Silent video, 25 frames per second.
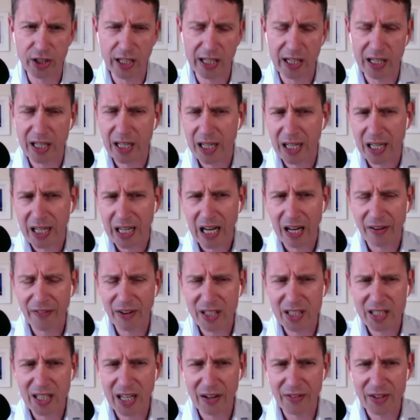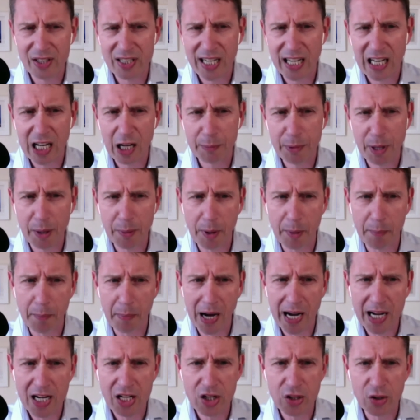And I, if I if I say a little bit about
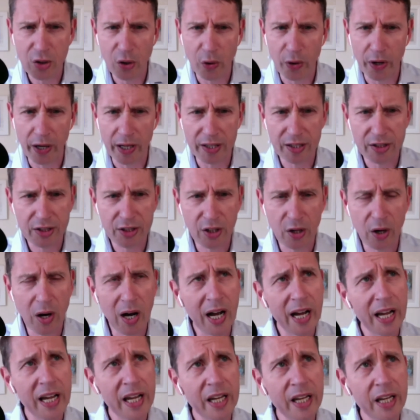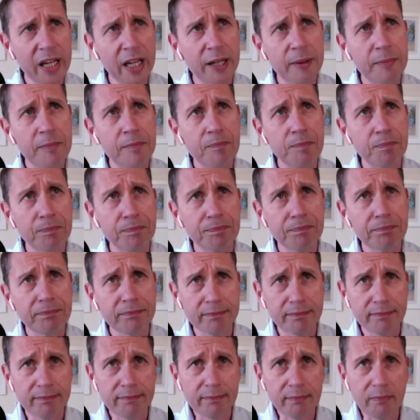my story, so I um,
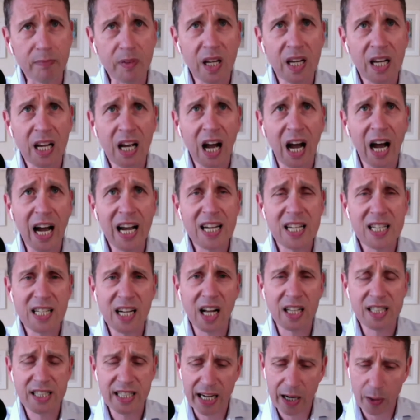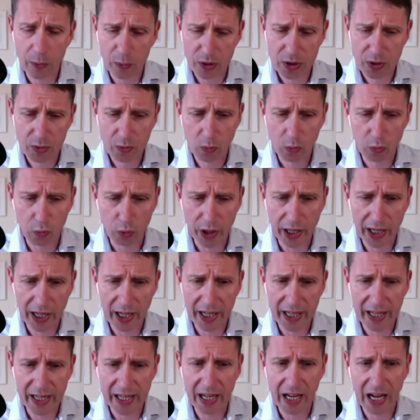I started out
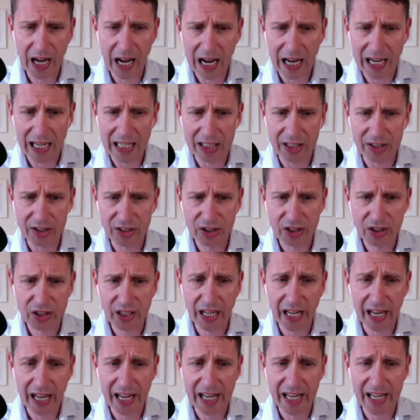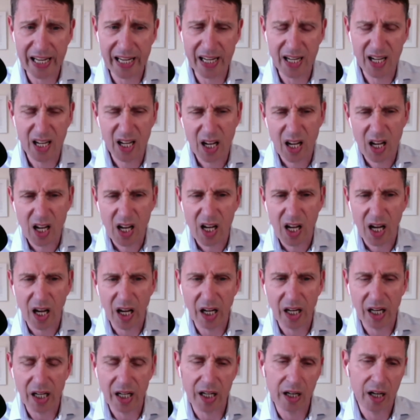really as a
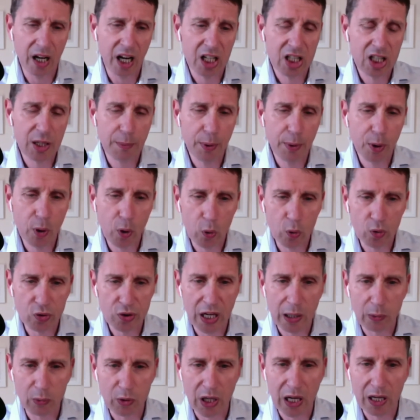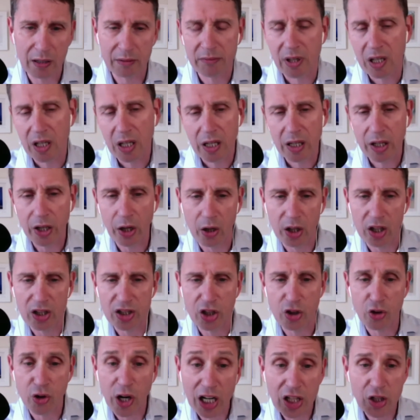uh, I suppose I, you know, as
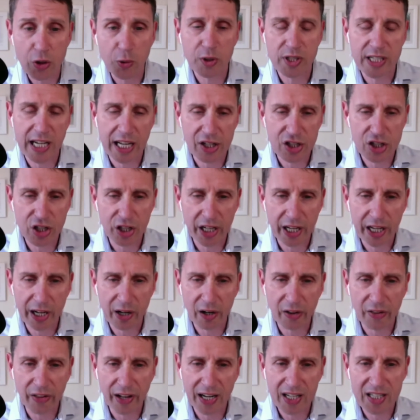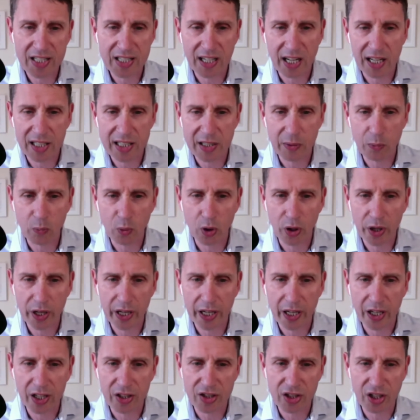a graduate engineer, and then I started
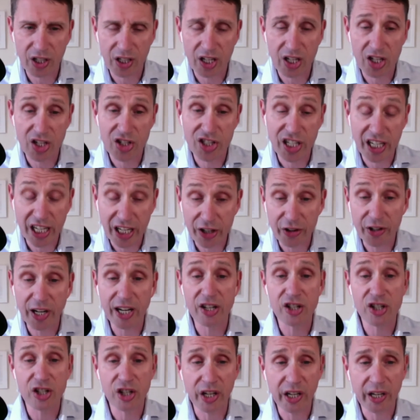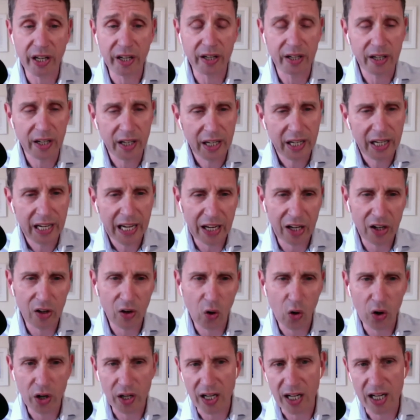working as a, a senior engineer in an
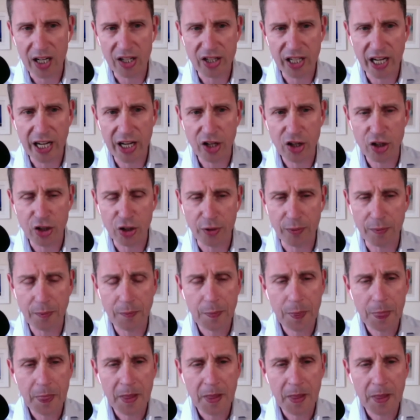organisation.